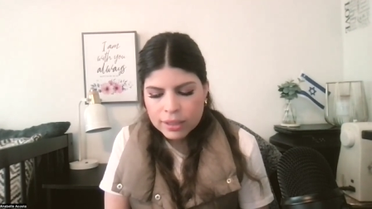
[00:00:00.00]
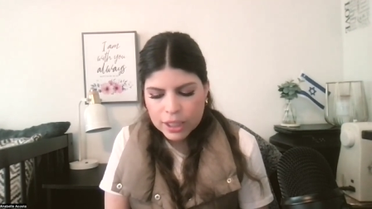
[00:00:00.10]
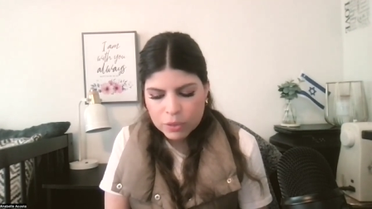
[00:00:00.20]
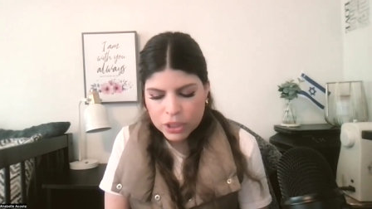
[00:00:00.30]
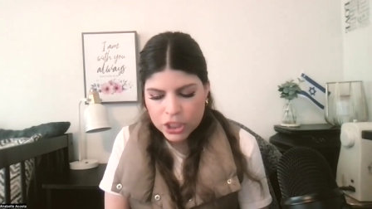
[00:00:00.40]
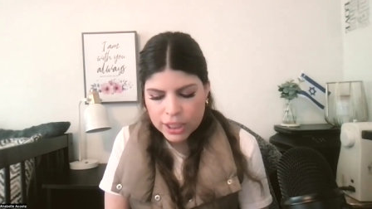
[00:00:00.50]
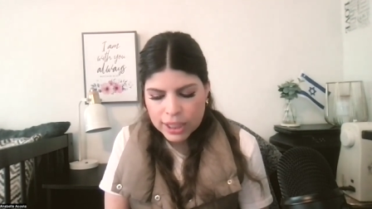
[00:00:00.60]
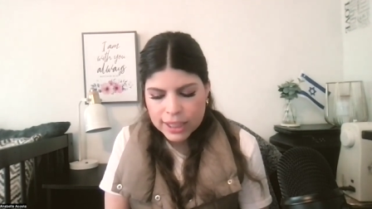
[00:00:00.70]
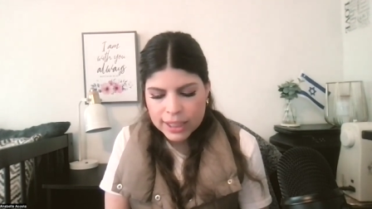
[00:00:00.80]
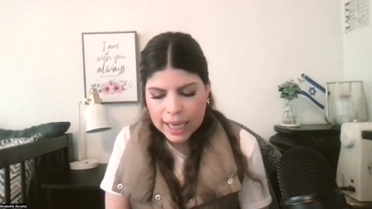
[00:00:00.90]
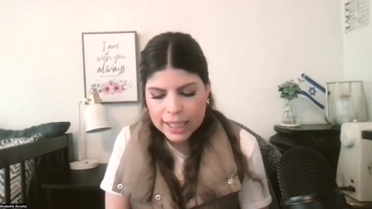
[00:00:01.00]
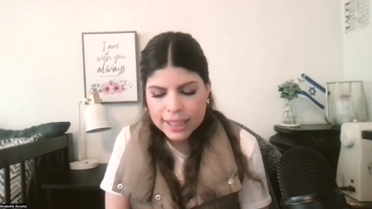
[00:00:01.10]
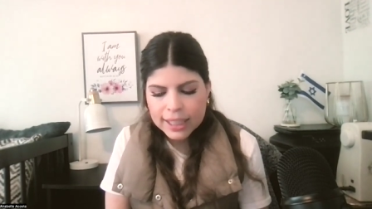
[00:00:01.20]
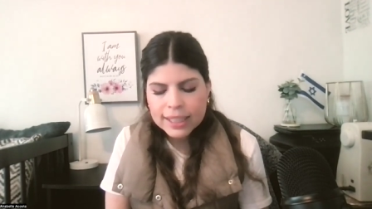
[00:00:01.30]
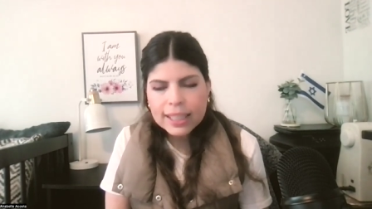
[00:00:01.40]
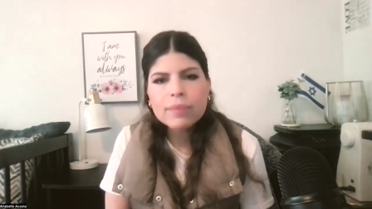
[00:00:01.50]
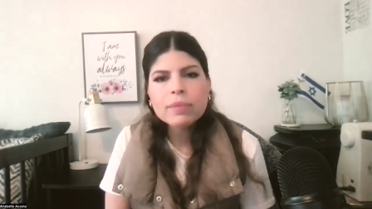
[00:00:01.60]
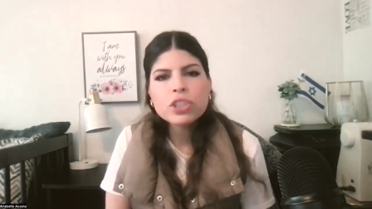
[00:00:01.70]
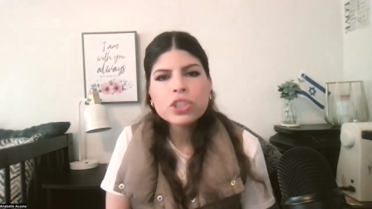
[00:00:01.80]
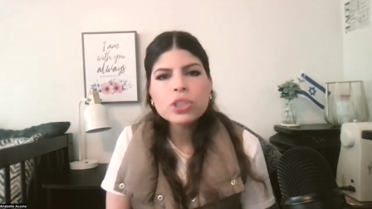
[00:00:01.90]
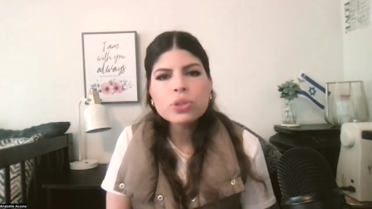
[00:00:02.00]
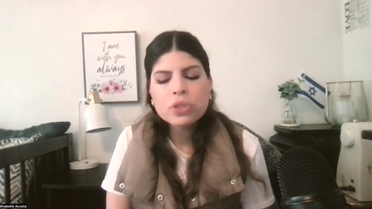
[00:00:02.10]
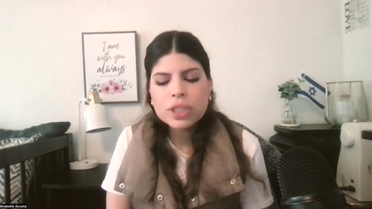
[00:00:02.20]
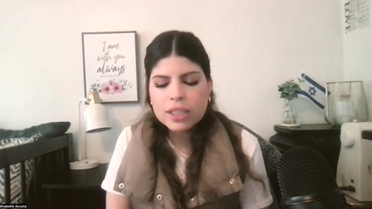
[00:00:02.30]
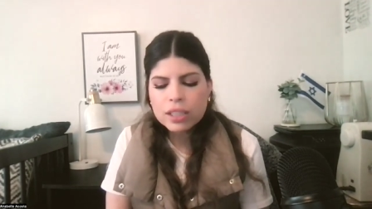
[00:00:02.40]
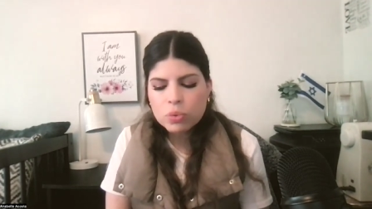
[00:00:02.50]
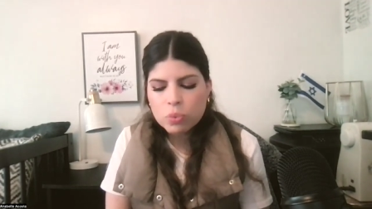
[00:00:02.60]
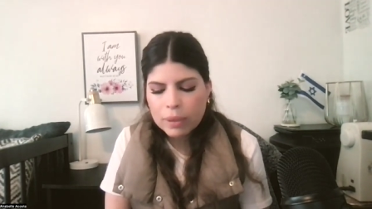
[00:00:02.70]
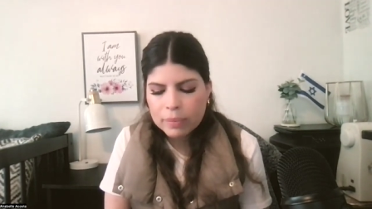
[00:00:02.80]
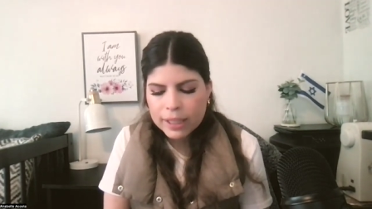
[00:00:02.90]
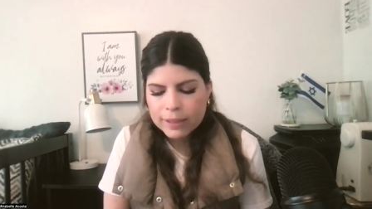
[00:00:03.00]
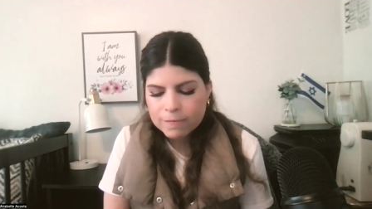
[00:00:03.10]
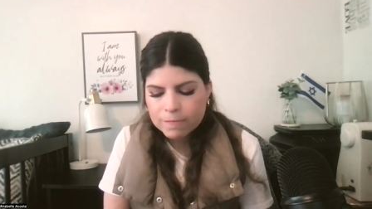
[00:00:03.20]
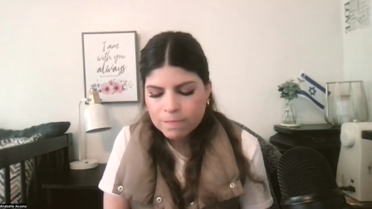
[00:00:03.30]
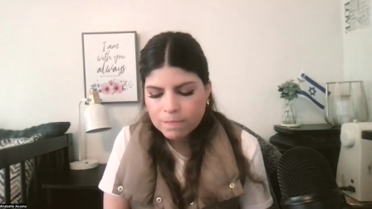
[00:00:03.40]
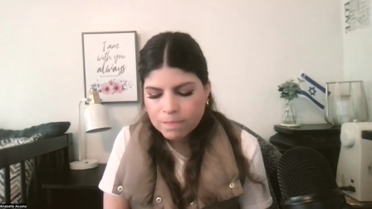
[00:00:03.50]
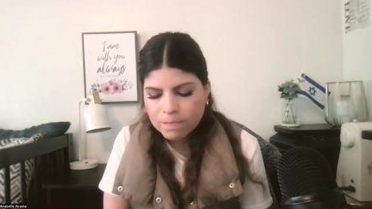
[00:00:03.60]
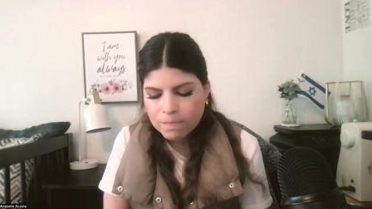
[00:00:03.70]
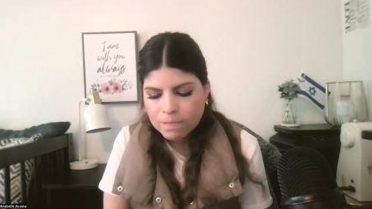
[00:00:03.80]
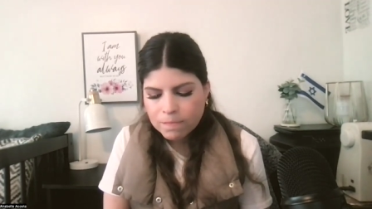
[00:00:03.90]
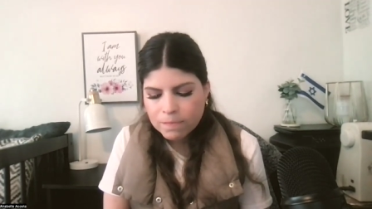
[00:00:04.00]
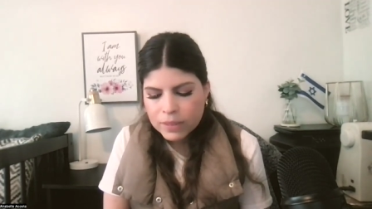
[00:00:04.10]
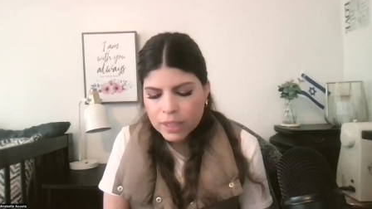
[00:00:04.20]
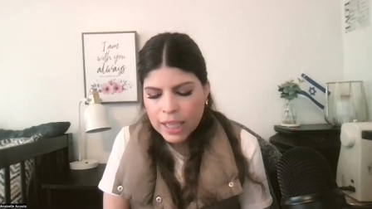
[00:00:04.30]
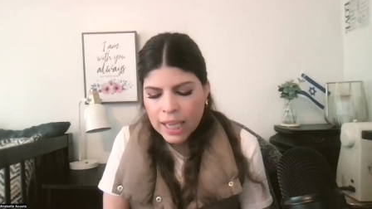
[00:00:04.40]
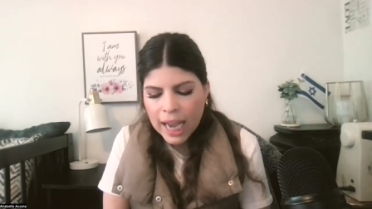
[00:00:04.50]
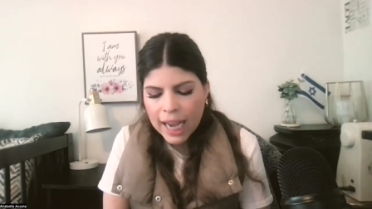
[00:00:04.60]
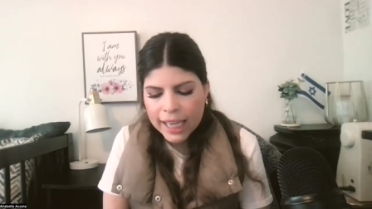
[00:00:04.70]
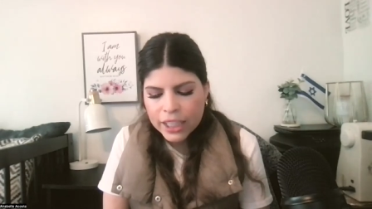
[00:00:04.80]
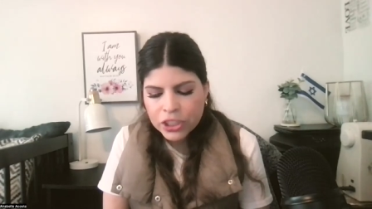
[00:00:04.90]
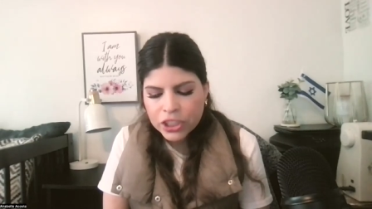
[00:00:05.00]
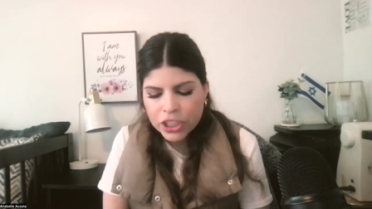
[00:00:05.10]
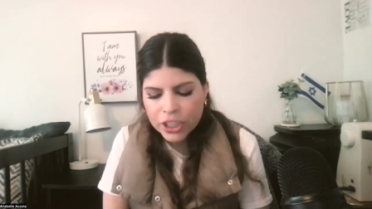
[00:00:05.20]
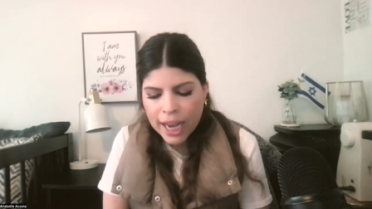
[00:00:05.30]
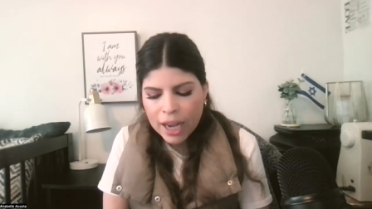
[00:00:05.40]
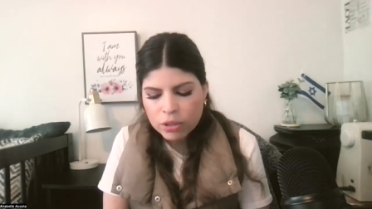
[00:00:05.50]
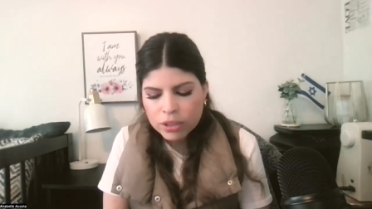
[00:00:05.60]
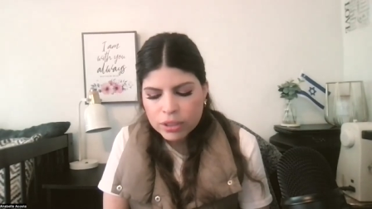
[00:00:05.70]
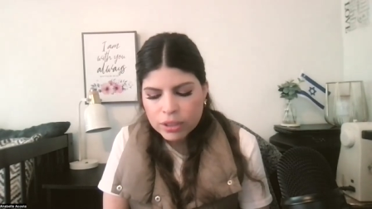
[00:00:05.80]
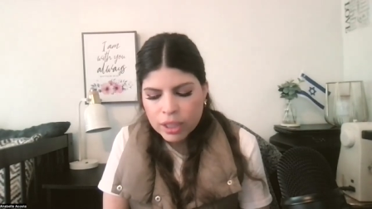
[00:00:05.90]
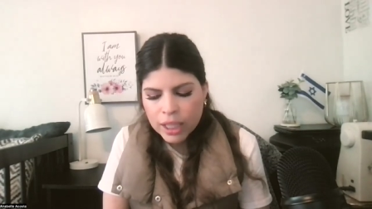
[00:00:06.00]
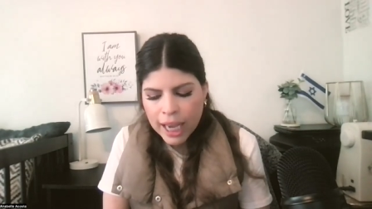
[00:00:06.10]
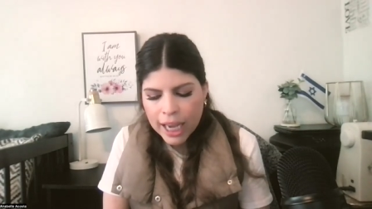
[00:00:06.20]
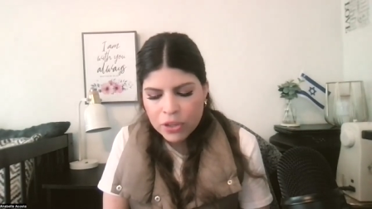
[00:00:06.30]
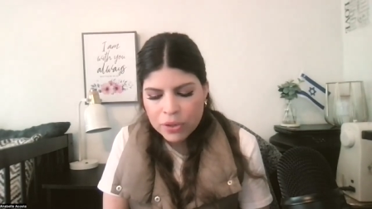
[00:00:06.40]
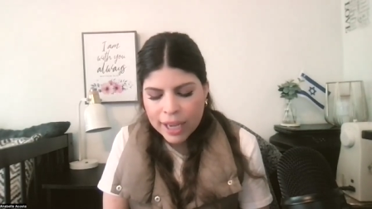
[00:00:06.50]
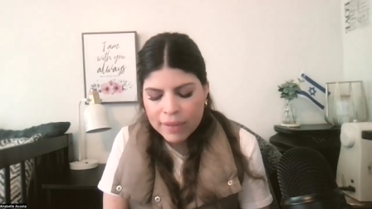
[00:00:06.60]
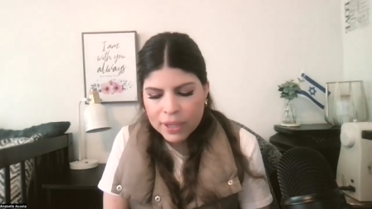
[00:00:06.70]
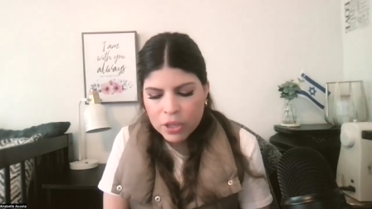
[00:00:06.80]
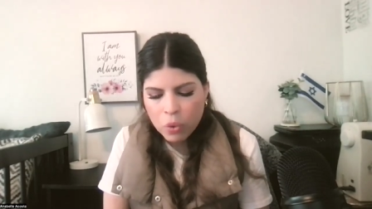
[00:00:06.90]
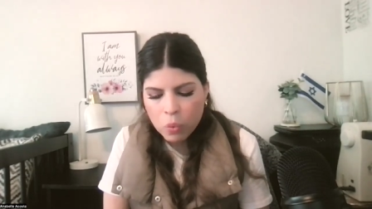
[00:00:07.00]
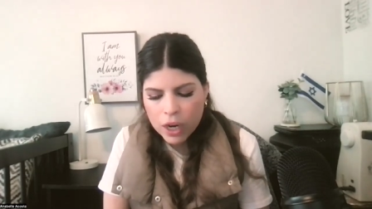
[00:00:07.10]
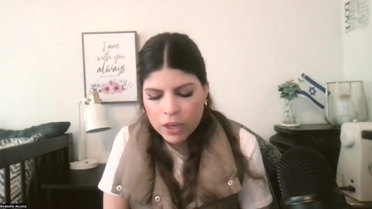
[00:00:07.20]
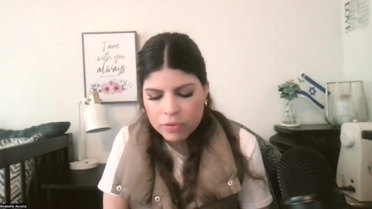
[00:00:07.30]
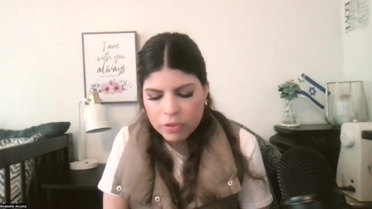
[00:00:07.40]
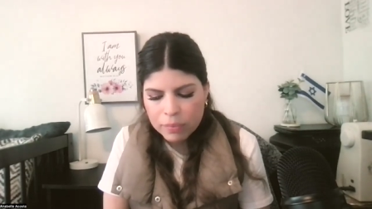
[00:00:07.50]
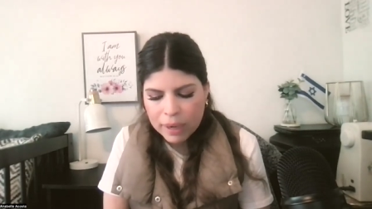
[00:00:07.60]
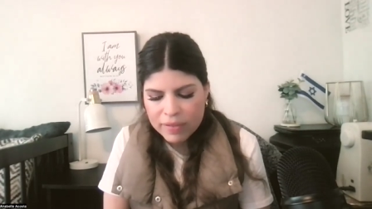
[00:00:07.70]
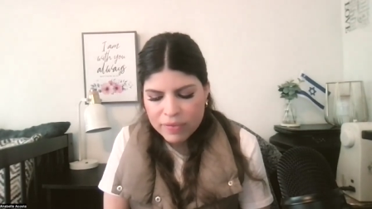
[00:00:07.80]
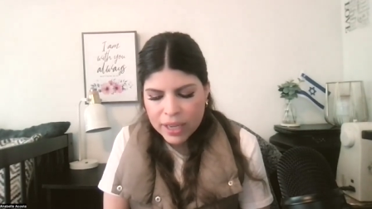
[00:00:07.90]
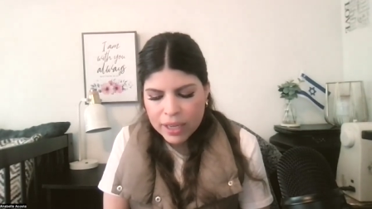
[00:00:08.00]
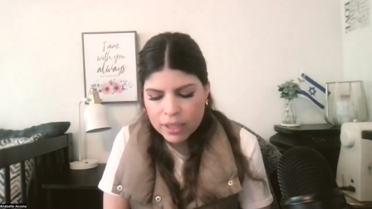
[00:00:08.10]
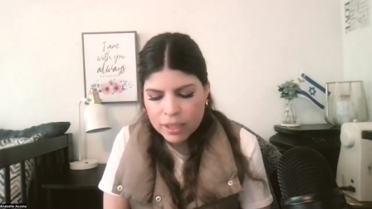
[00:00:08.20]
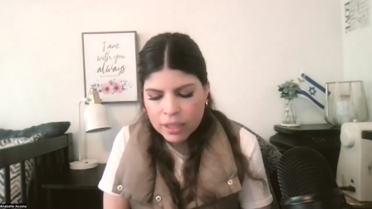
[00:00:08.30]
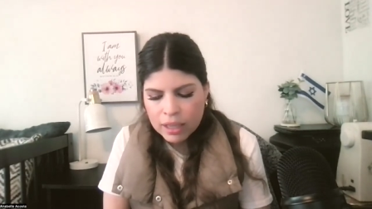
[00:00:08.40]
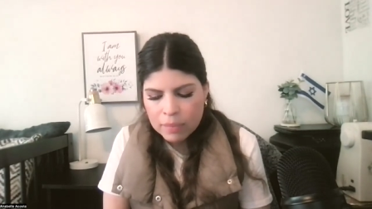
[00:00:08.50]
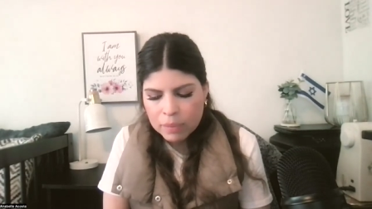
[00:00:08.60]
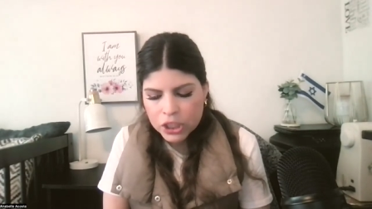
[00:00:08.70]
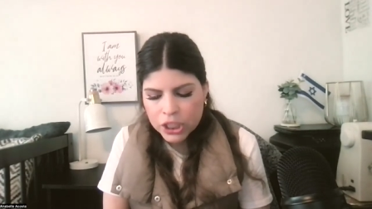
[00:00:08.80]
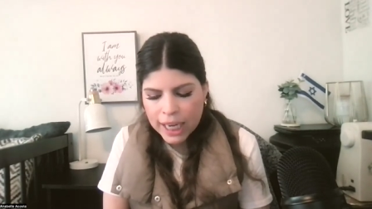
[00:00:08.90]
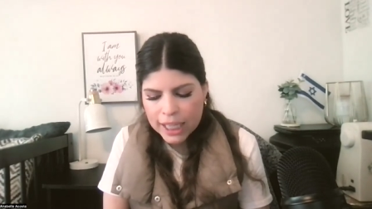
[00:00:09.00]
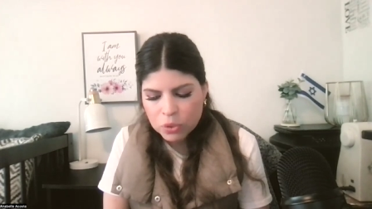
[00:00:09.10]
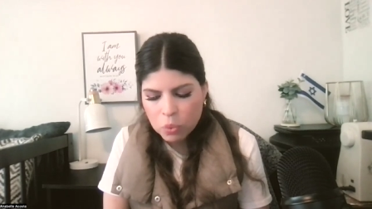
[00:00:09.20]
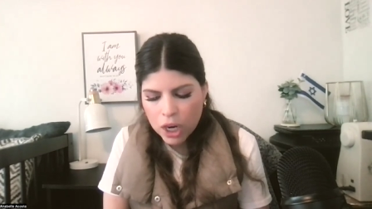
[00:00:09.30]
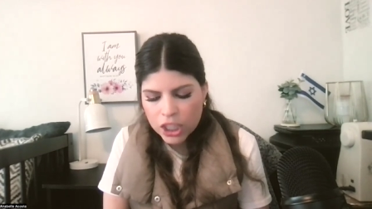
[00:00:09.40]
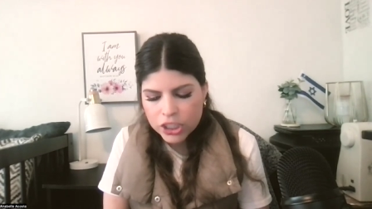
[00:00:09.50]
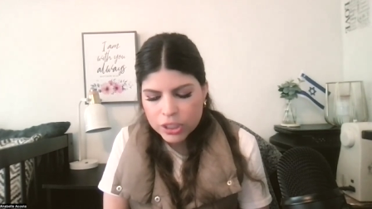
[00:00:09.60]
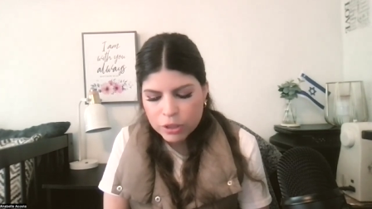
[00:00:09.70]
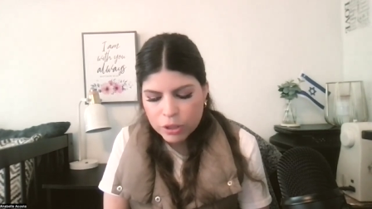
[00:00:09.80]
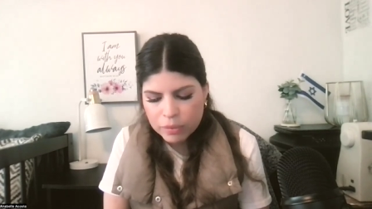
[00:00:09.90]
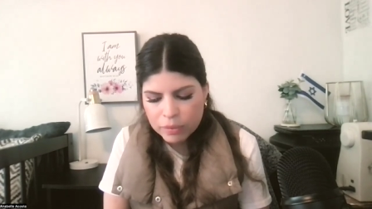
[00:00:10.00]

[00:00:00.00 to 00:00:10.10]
That's what Jesus is asking Simon. Do you see this woman? I entered your house and you gave me no water for my feet, but she has washed